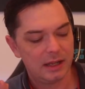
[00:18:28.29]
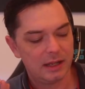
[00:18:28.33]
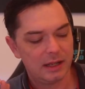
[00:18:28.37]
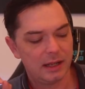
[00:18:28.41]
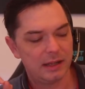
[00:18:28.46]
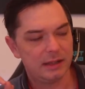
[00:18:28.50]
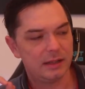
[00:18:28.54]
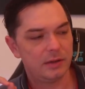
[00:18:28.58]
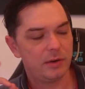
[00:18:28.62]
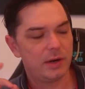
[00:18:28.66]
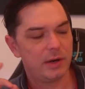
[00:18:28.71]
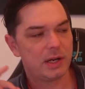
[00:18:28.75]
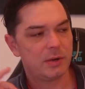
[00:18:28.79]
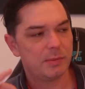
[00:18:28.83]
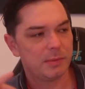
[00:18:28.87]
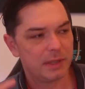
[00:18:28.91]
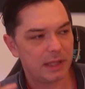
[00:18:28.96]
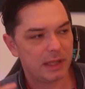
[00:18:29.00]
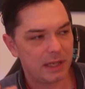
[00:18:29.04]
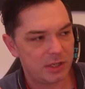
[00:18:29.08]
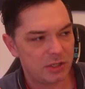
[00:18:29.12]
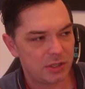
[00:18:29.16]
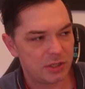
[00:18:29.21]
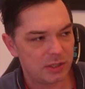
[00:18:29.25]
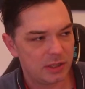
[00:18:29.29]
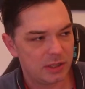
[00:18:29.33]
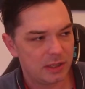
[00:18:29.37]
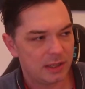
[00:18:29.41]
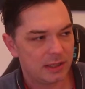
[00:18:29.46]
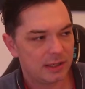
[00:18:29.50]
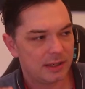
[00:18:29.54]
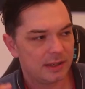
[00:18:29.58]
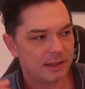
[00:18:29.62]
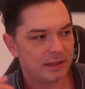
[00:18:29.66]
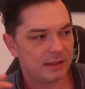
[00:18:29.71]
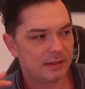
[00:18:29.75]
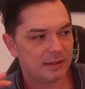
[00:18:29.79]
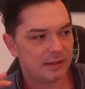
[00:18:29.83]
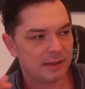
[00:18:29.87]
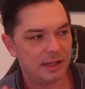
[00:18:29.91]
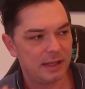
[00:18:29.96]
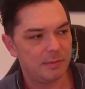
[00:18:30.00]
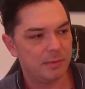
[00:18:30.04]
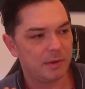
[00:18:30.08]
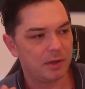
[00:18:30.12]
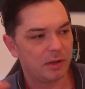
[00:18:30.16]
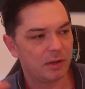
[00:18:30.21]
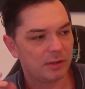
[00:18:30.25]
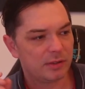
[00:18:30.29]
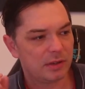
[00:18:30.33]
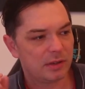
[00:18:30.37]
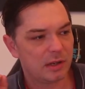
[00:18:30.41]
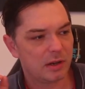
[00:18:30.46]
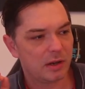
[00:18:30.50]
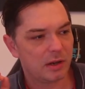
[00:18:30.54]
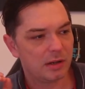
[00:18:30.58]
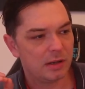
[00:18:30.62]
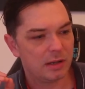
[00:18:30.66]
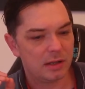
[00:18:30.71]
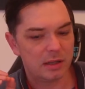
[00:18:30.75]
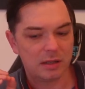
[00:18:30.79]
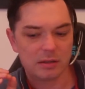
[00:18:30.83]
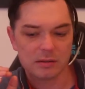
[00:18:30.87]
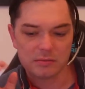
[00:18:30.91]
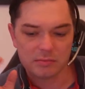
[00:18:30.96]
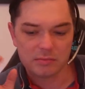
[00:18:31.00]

And the recommendation, this is key because you're gonna